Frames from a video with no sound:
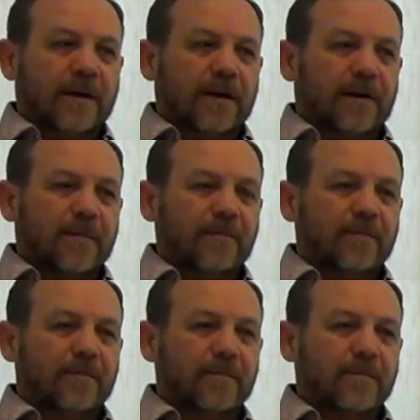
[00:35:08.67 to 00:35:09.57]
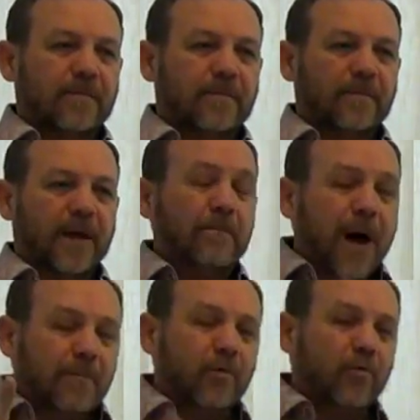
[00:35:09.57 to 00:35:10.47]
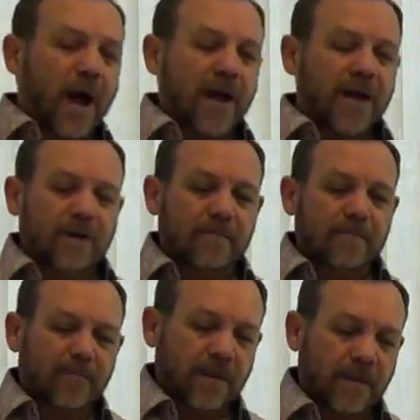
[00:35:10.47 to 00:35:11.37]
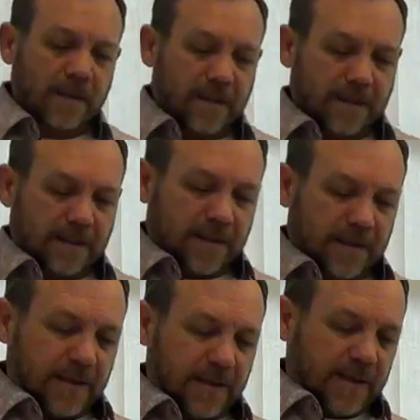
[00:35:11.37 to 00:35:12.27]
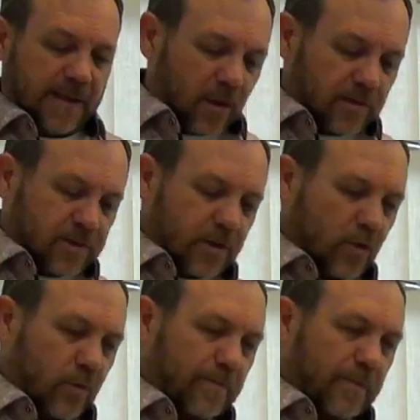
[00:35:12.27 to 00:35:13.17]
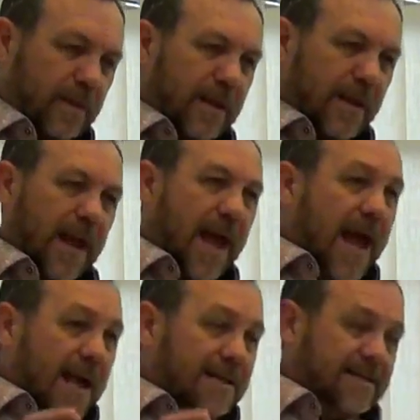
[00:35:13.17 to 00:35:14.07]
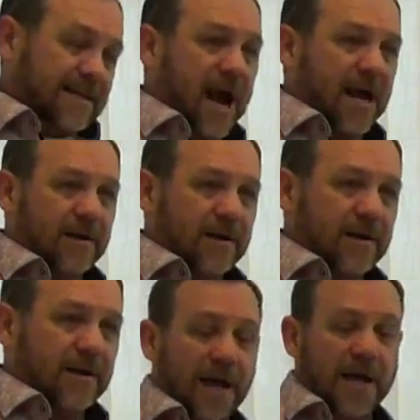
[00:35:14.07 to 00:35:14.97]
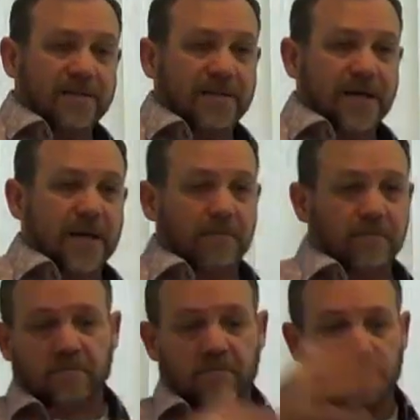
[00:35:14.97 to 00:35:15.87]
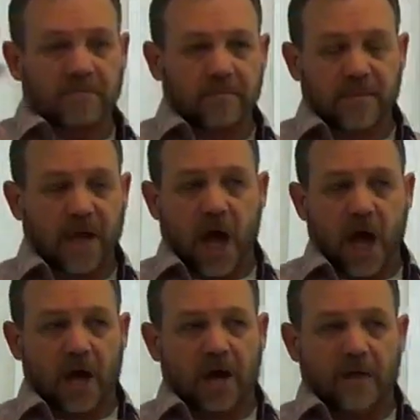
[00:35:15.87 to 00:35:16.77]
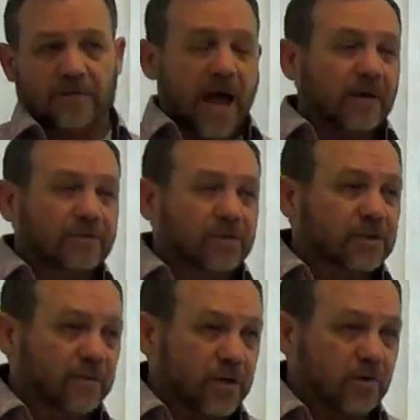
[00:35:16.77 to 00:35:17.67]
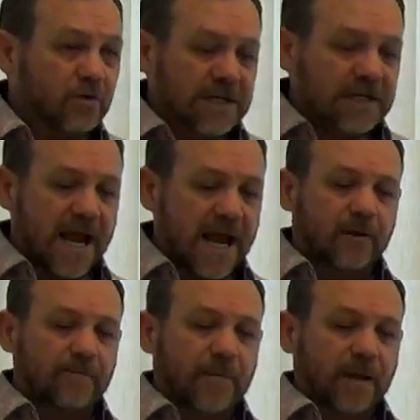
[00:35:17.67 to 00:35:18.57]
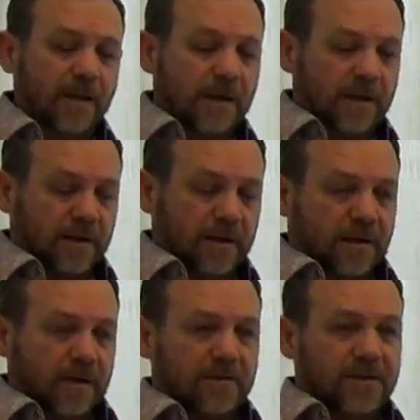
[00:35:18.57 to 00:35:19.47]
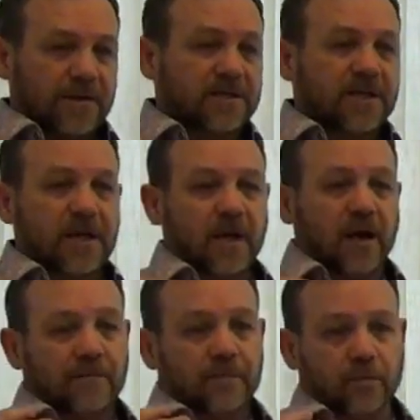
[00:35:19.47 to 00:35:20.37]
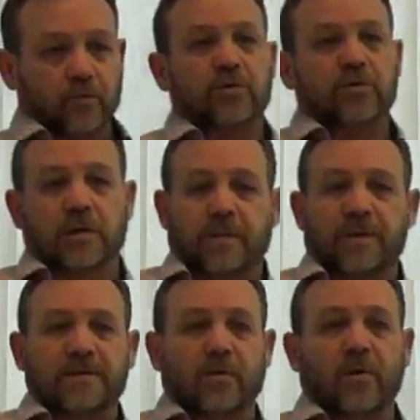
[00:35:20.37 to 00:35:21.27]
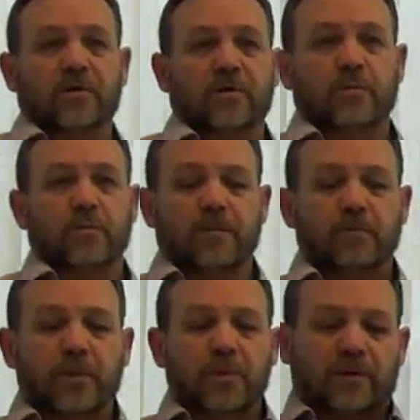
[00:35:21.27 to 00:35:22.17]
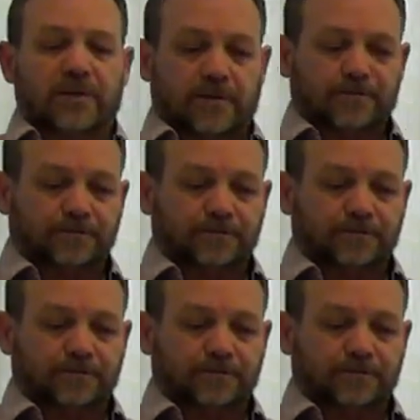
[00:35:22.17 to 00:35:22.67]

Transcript: Mount Moriah is also exactly the place that thousands of years later, the city of Jerusalem is going to be built.